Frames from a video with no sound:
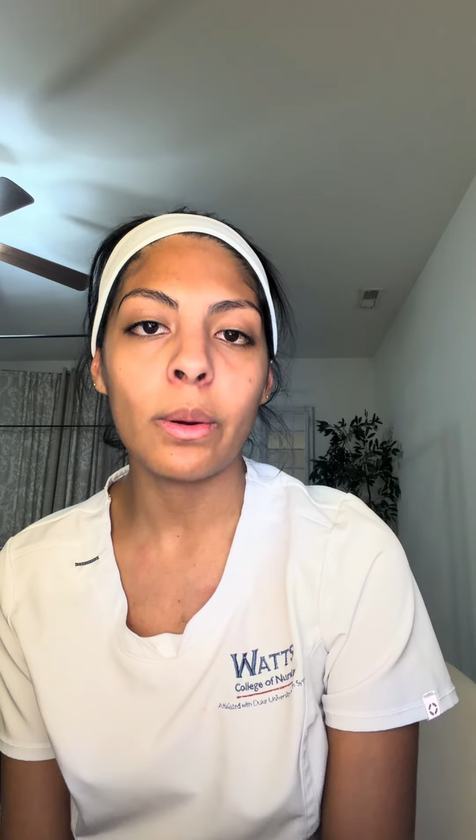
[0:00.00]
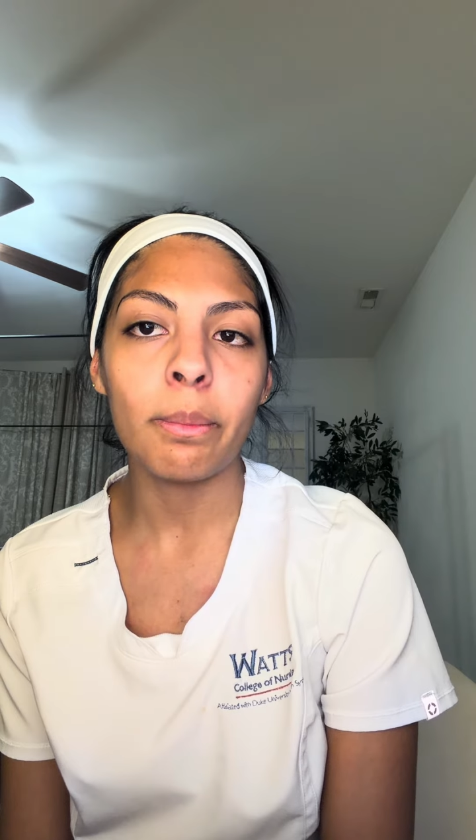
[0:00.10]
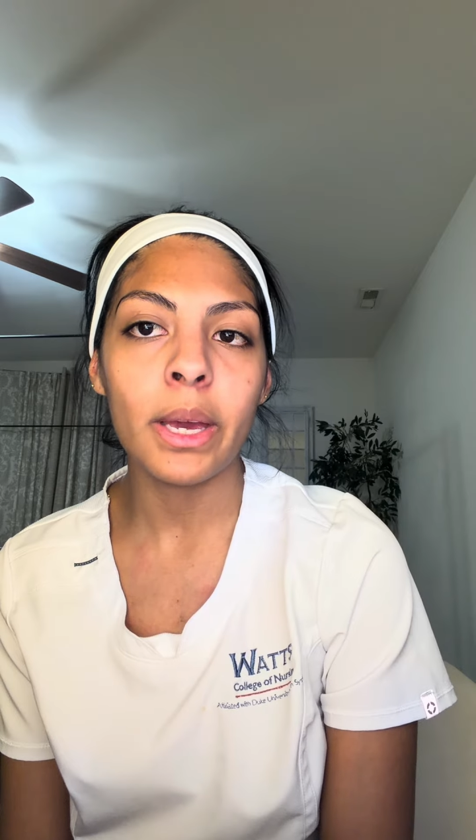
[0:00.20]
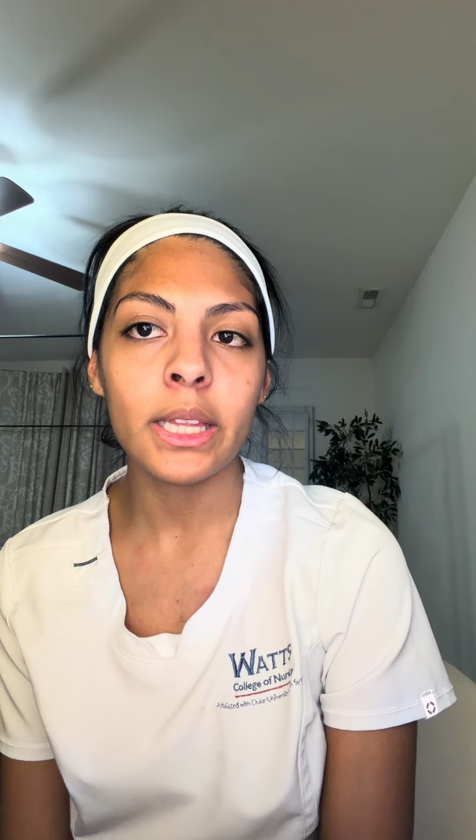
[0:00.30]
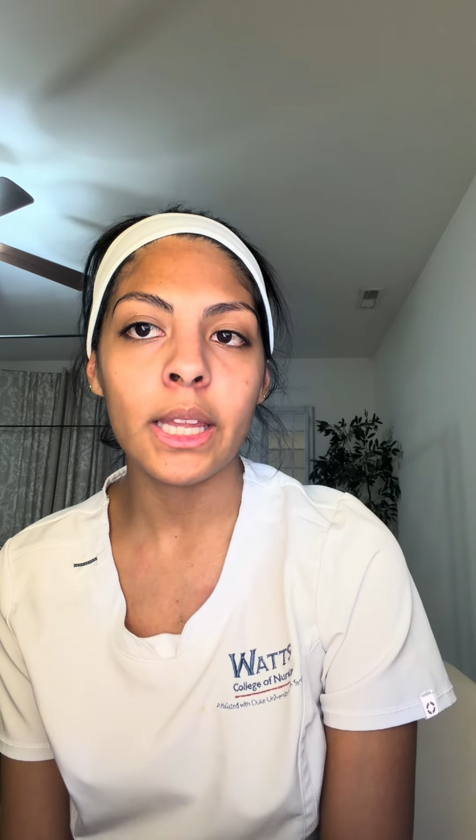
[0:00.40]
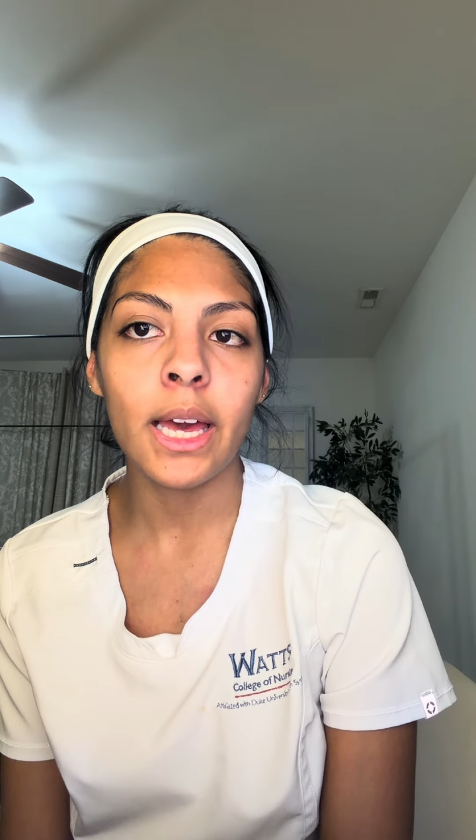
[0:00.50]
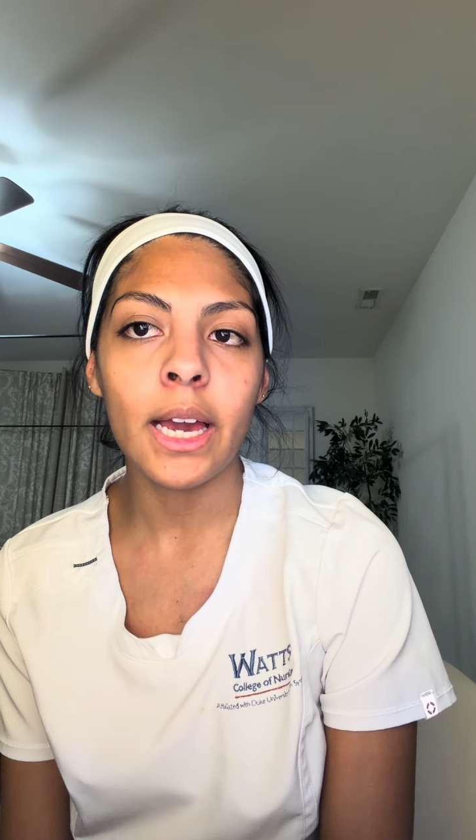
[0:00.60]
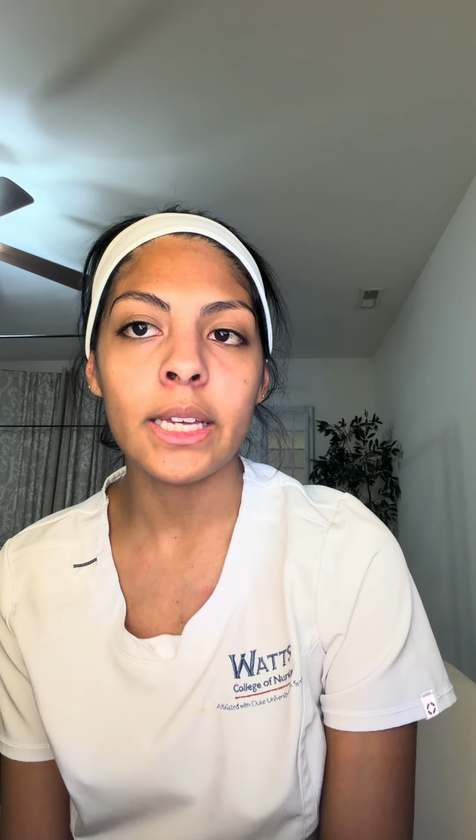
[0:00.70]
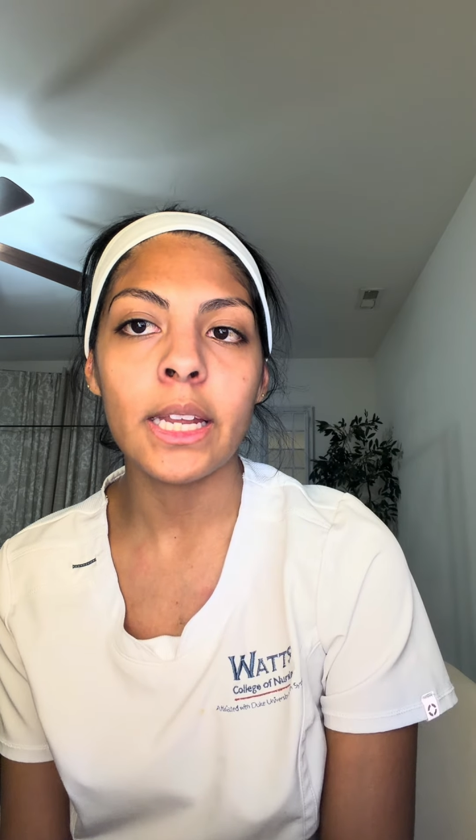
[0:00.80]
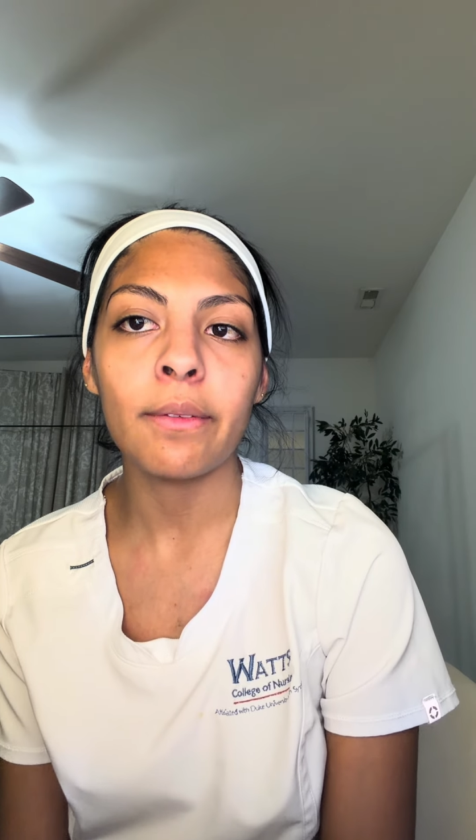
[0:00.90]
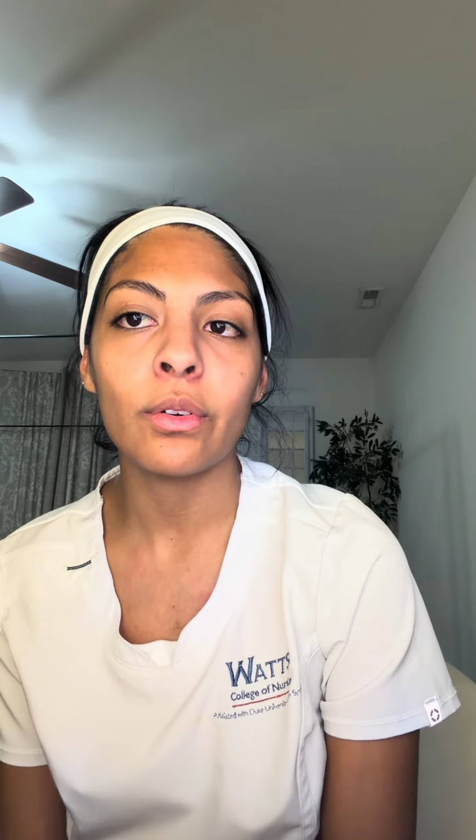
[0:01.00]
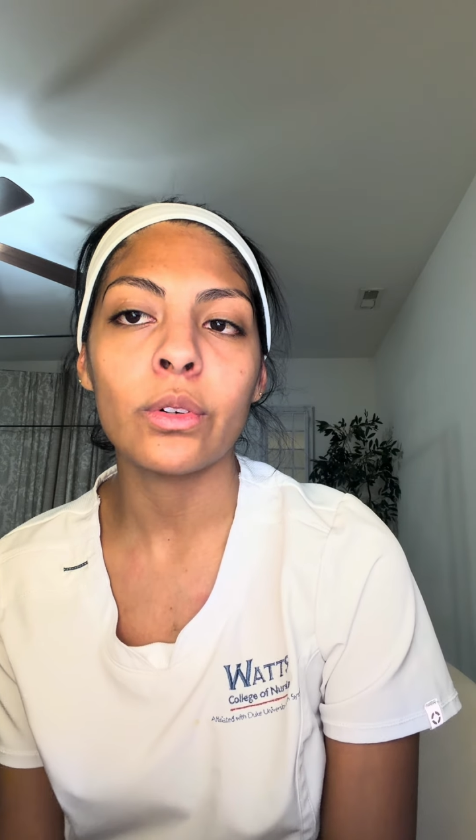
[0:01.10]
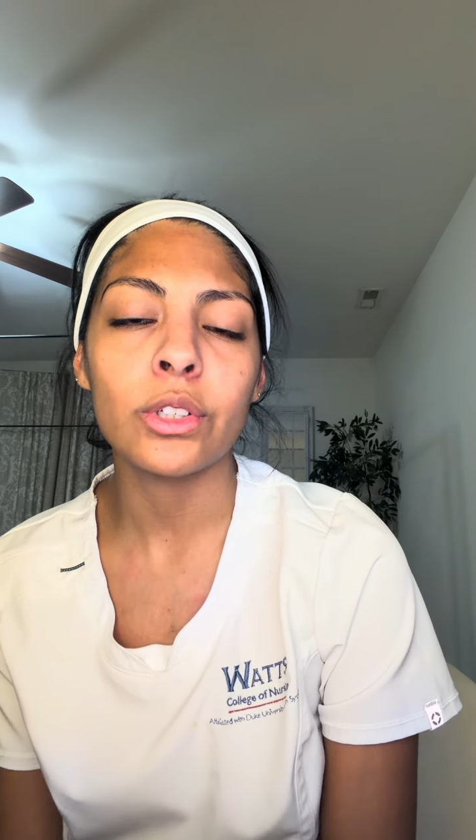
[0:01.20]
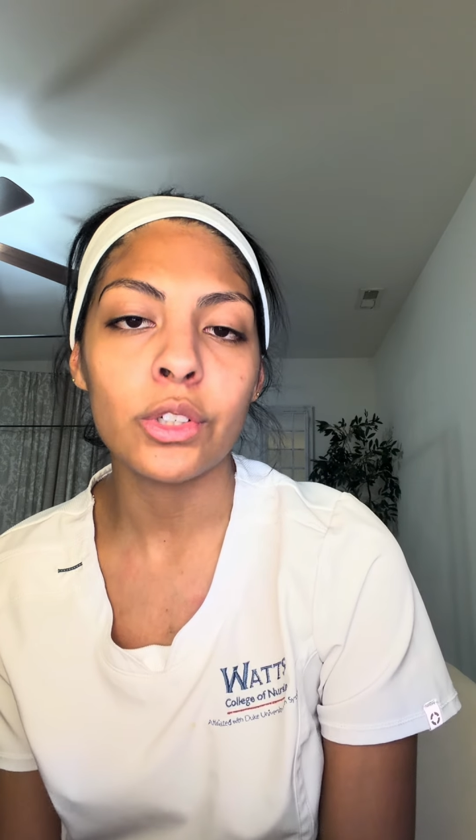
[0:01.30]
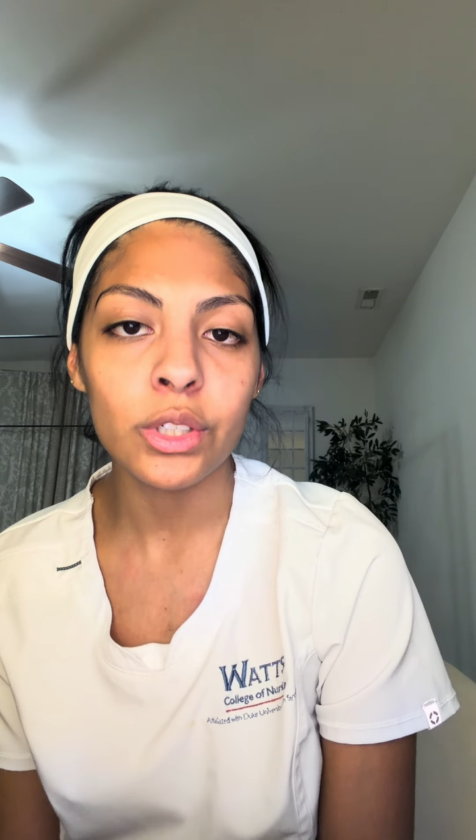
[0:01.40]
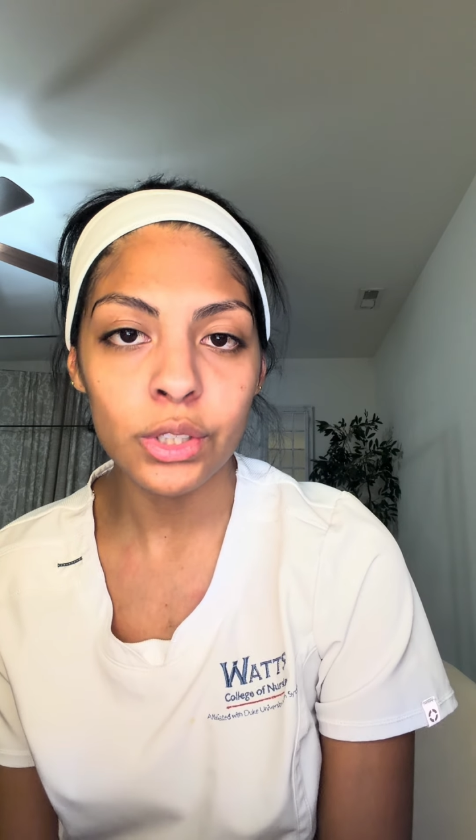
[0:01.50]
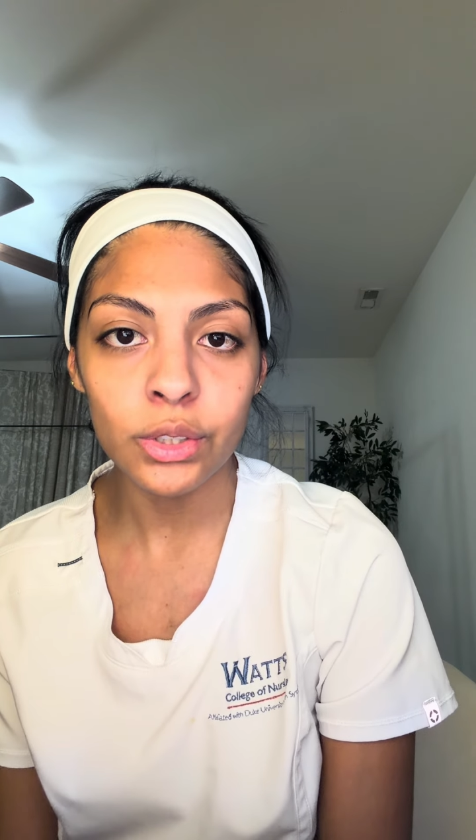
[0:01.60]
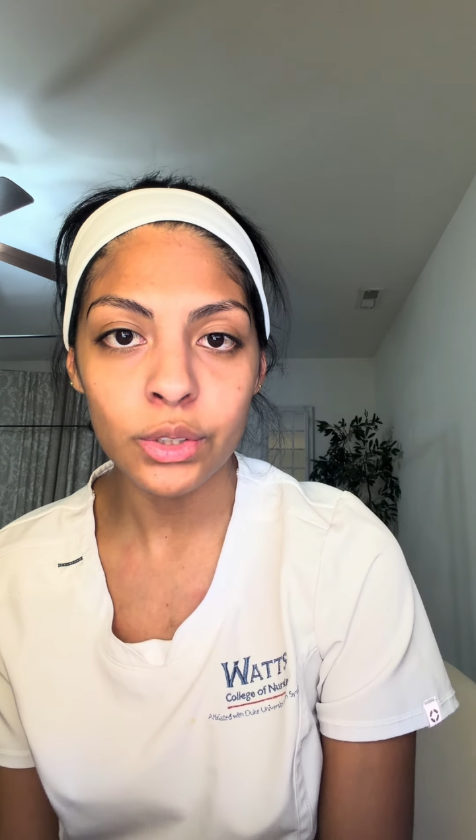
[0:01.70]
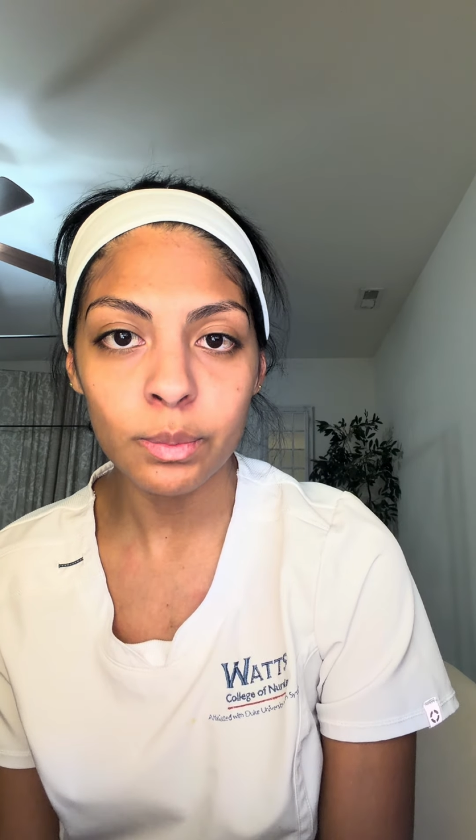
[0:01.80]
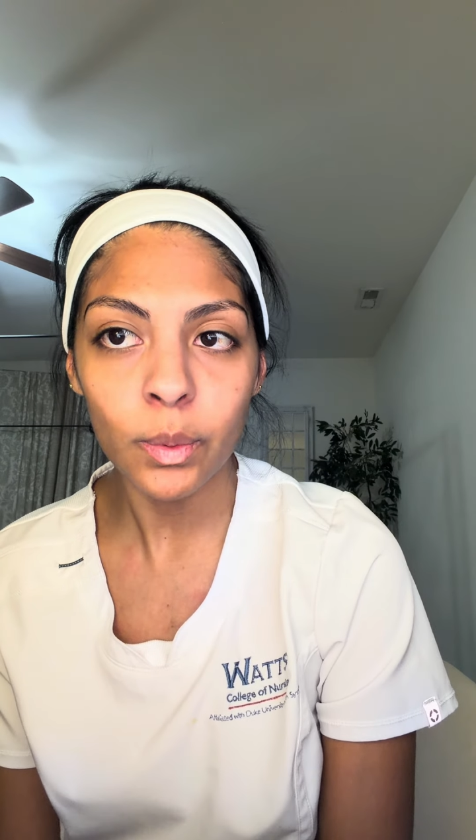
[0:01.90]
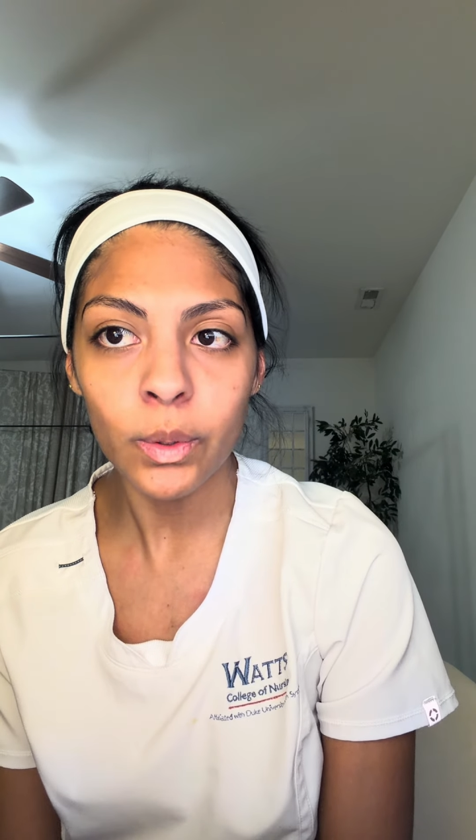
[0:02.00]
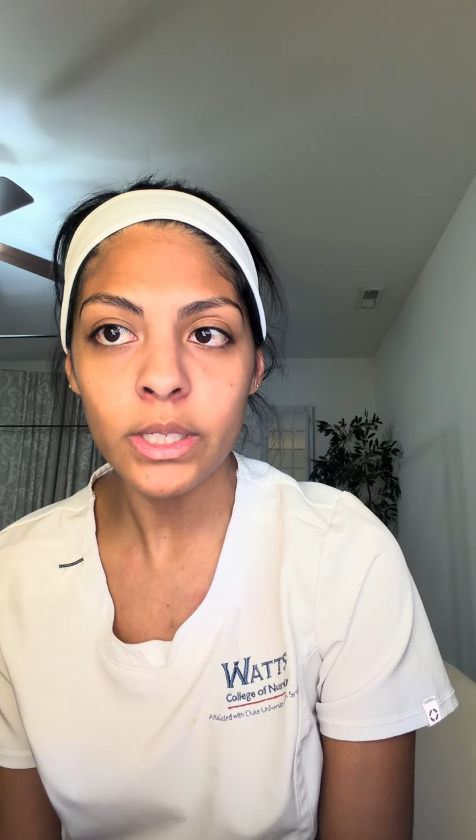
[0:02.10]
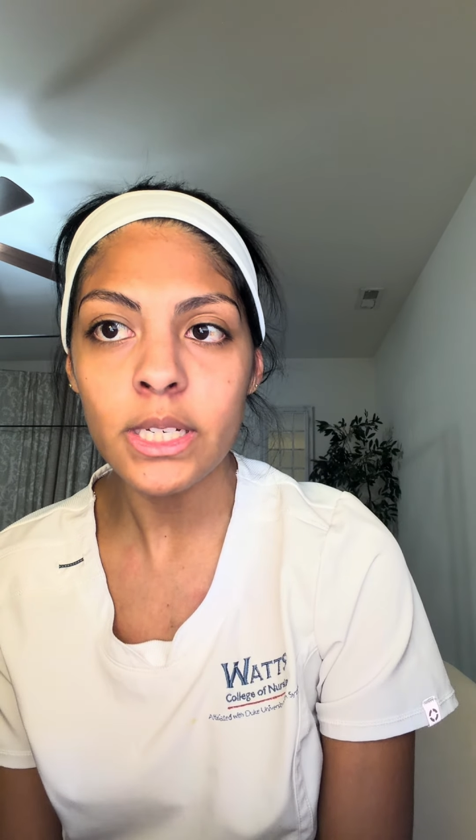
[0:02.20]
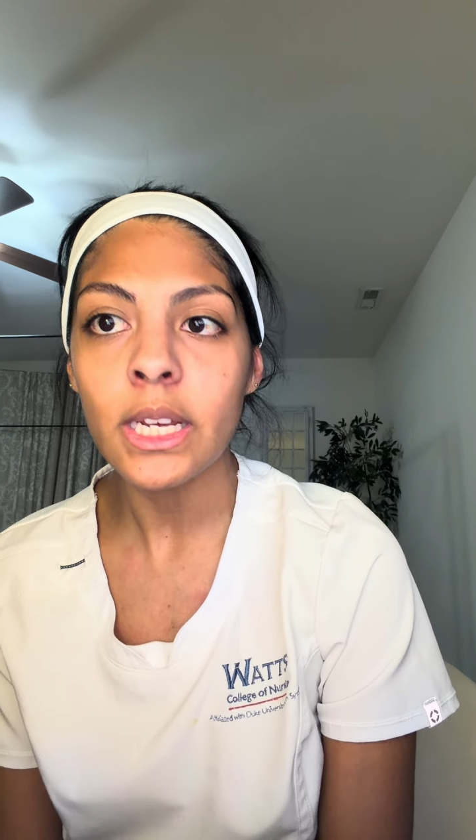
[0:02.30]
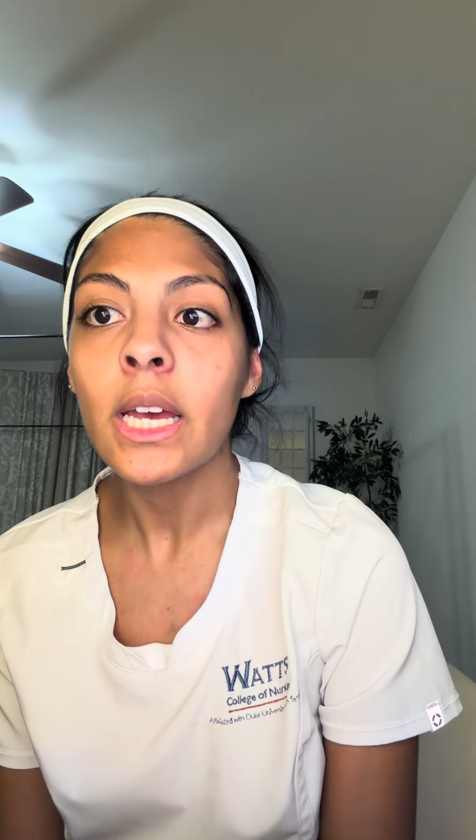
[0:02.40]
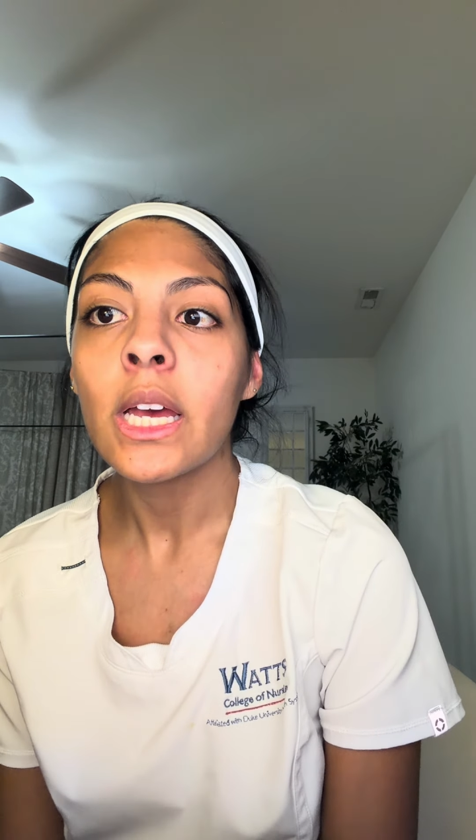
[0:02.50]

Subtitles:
a PICC line for nutritional support